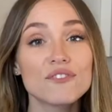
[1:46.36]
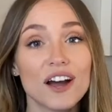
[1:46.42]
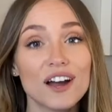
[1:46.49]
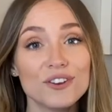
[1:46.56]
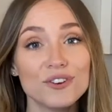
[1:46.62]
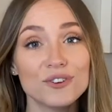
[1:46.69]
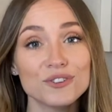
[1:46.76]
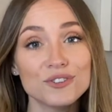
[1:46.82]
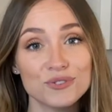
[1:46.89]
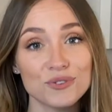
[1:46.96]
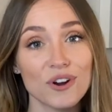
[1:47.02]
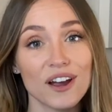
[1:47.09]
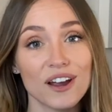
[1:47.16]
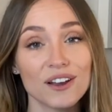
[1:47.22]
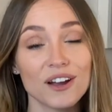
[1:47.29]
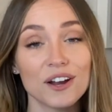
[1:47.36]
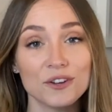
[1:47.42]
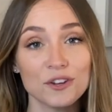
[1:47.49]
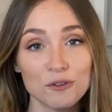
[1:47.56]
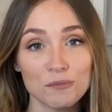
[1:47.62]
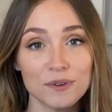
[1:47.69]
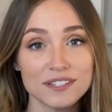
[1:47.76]
gotten your drawing on
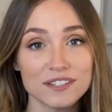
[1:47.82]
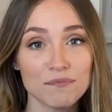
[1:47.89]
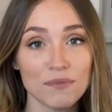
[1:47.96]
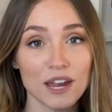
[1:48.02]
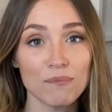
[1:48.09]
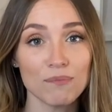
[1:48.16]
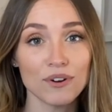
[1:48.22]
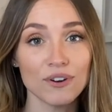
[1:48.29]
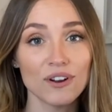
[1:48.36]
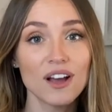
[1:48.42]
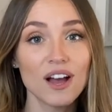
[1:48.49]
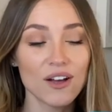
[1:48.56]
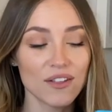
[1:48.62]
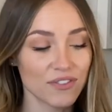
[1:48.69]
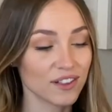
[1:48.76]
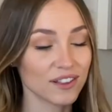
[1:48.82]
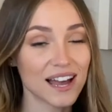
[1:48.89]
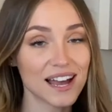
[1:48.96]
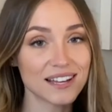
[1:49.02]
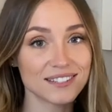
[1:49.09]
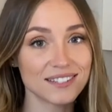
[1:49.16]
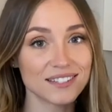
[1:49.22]
your piece of paper, the
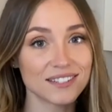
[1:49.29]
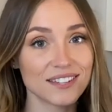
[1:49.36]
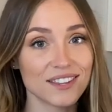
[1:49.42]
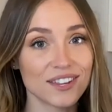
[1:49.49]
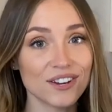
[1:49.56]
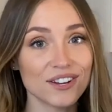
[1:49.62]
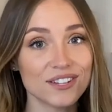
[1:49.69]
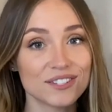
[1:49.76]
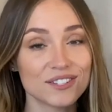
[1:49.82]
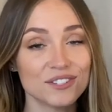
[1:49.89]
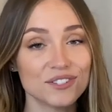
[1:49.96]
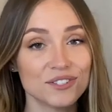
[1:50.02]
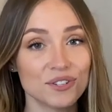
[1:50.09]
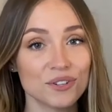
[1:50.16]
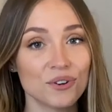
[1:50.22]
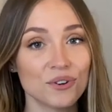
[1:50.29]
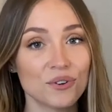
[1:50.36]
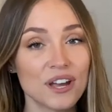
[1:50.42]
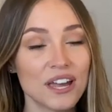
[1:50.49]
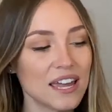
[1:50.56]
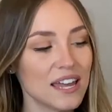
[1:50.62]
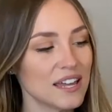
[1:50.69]
last thing there is to do
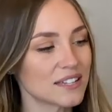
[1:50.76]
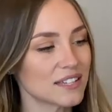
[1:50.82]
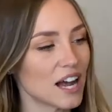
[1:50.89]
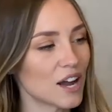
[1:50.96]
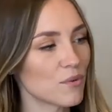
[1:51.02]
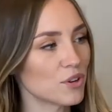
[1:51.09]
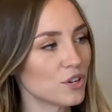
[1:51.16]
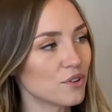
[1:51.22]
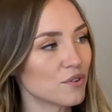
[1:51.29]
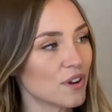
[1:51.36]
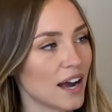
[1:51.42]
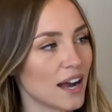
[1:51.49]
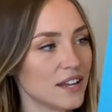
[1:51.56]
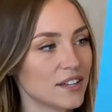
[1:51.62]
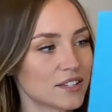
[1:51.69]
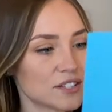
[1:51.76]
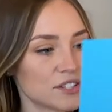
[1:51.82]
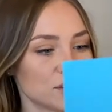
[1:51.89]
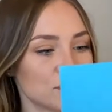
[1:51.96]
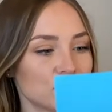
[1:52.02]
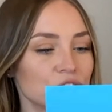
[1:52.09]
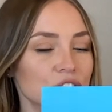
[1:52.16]
is I want you guys
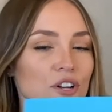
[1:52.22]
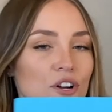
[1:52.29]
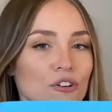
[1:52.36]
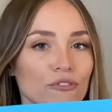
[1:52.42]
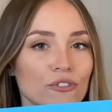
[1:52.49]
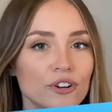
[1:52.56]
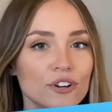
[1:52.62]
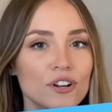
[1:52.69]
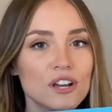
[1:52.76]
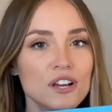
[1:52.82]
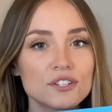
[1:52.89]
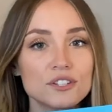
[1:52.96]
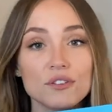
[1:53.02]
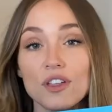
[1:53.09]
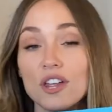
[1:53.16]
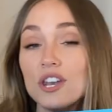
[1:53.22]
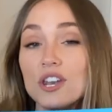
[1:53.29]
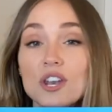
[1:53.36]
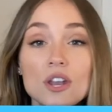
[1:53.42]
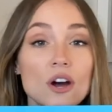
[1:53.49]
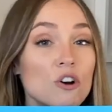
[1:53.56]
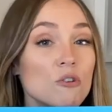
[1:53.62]
to turn it over so that
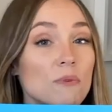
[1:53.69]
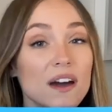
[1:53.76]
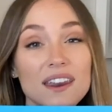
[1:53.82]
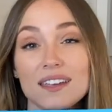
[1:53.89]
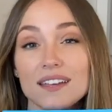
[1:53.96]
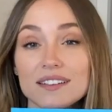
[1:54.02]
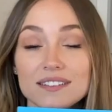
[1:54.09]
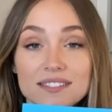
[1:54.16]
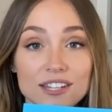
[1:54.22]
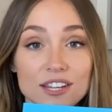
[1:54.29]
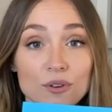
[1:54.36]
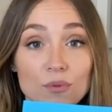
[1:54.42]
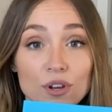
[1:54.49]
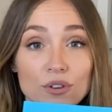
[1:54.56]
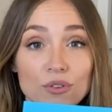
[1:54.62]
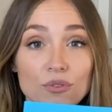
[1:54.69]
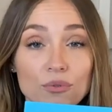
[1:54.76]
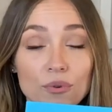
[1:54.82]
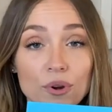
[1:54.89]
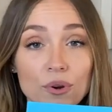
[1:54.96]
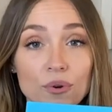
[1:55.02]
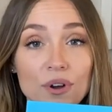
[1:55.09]
nobody can see what you
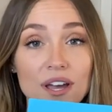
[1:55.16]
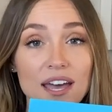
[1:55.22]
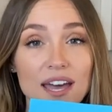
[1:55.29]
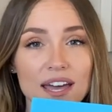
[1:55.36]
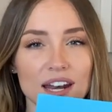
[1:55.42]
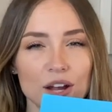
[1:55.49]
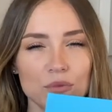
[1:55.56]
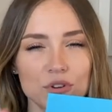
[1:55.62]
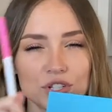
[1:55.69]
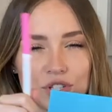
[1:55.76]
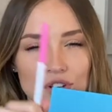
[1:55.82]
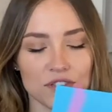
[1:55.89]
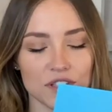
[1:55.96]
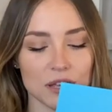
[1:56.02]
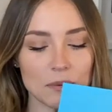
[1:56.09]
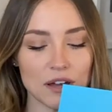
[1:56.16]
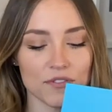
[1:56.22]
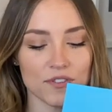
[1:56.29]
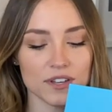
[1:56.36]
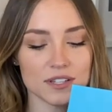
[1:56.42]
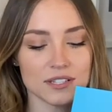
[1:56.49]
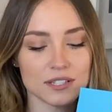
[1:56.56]
drew. And I want you to think about
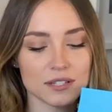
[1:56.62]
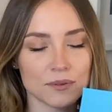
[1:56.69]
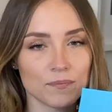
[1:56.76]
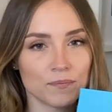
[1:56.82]
this.